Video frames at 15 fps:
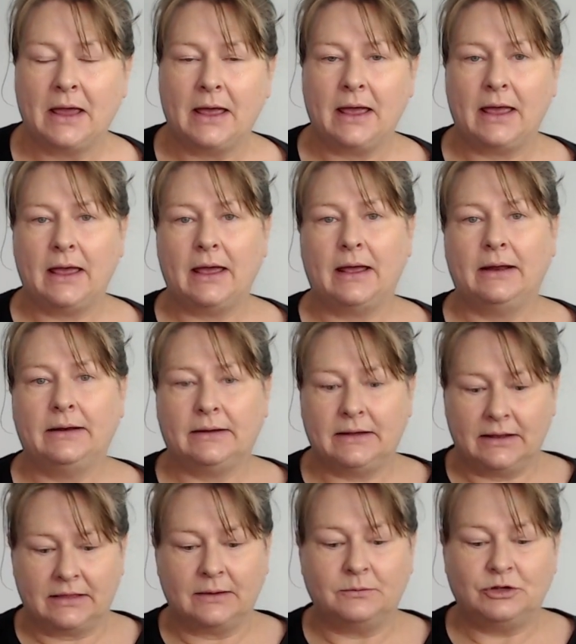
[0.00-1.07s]
and
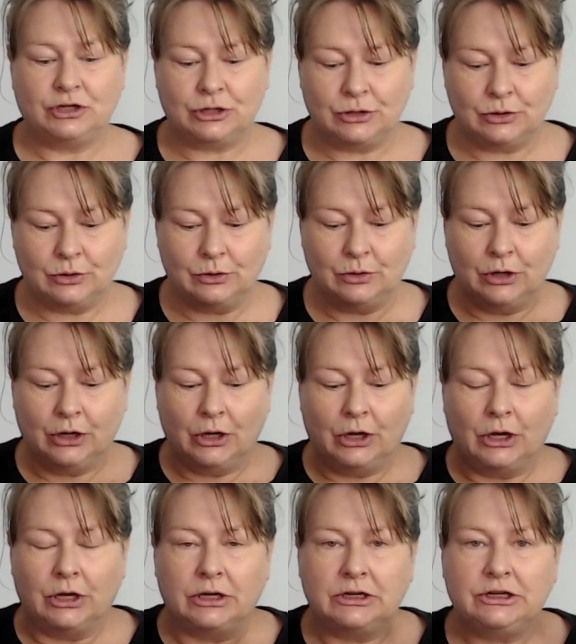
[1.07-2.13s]
get them to
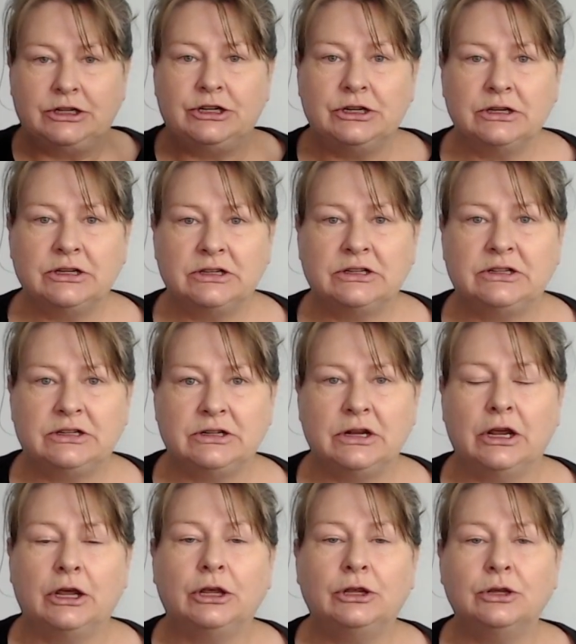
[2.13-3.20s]
just
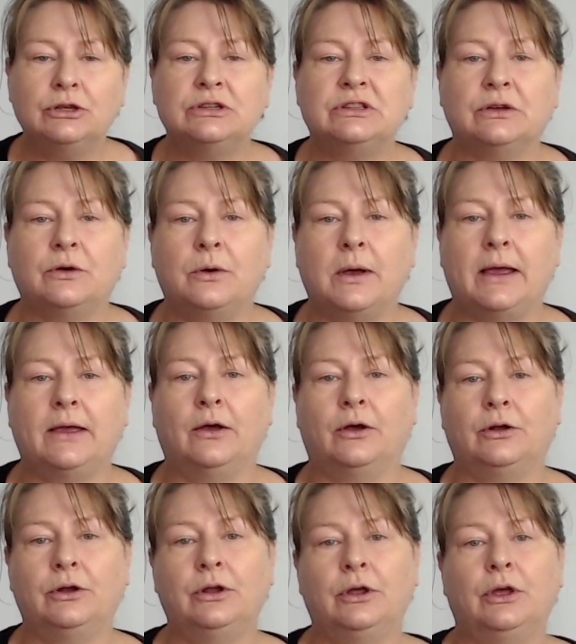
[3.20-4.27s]
use the
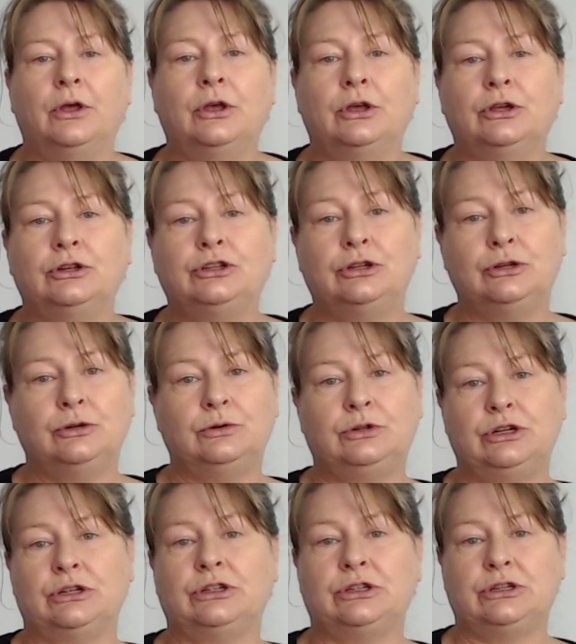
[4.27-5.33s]
crayon to
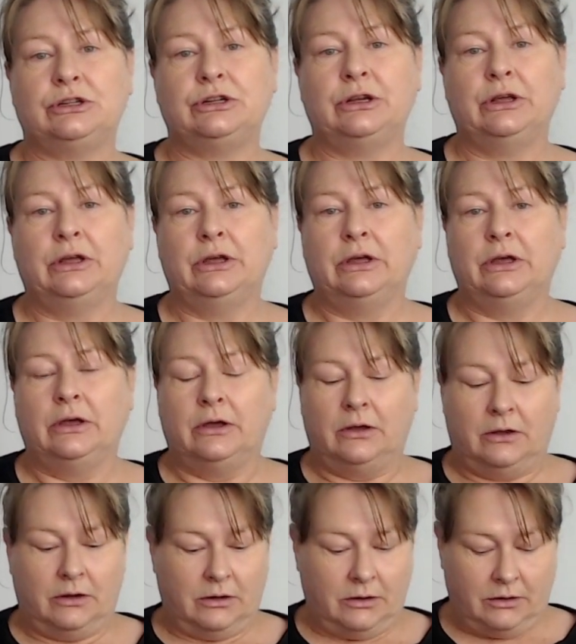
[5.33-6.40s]
just
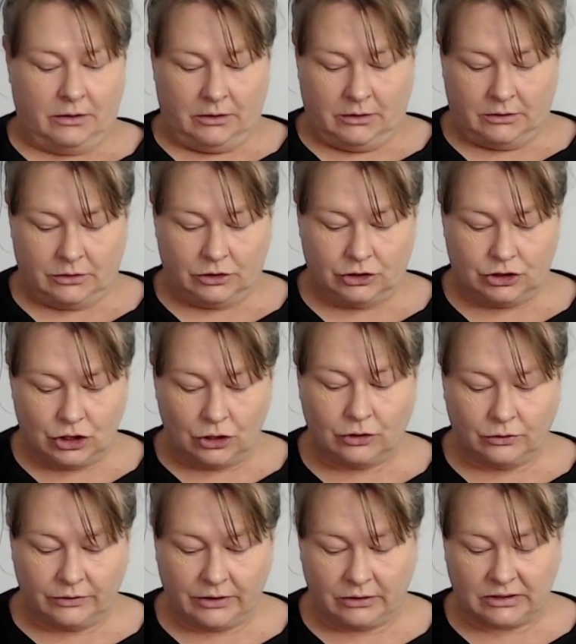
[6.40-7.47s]

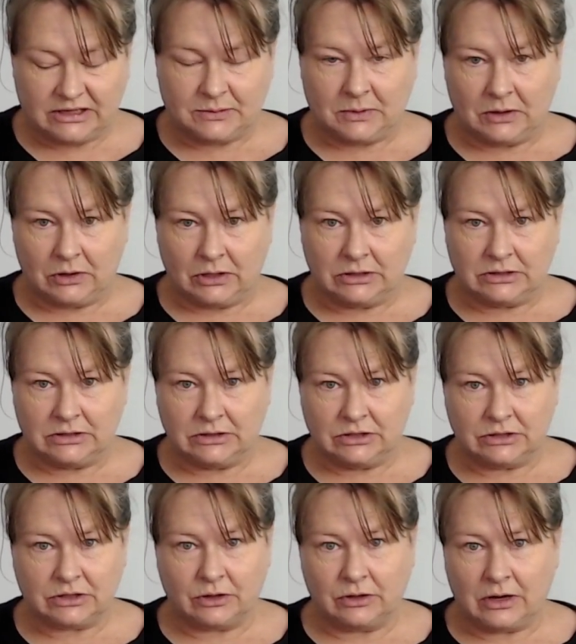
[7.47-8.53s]
journal their experience. You're
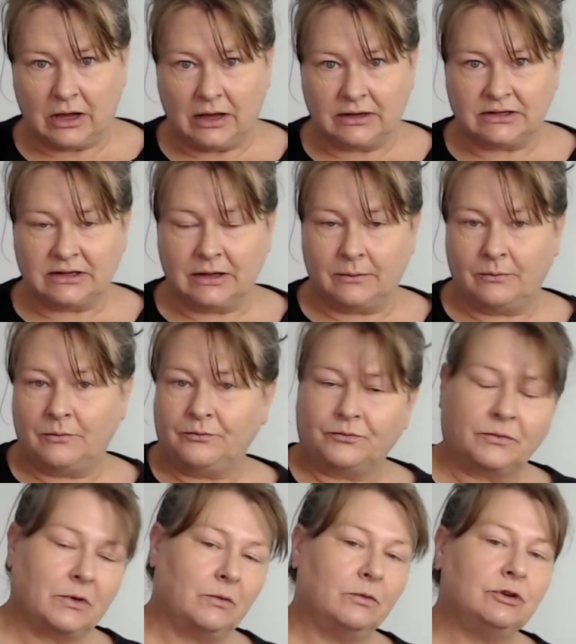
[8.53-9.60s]
just going to ask them,
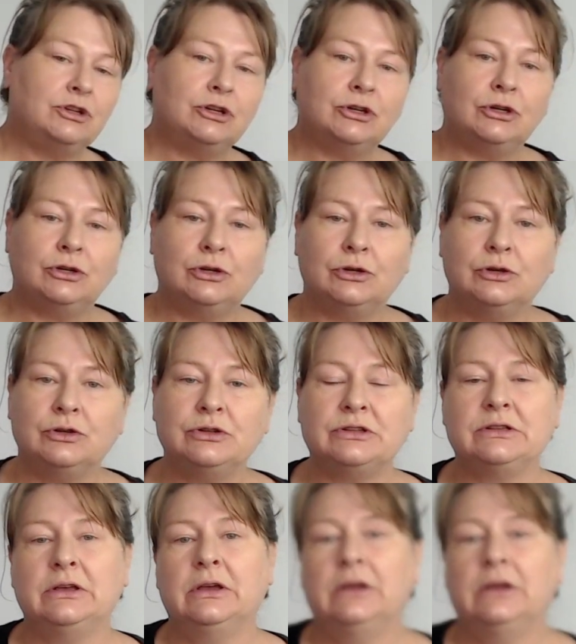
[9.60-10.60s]
I want you to use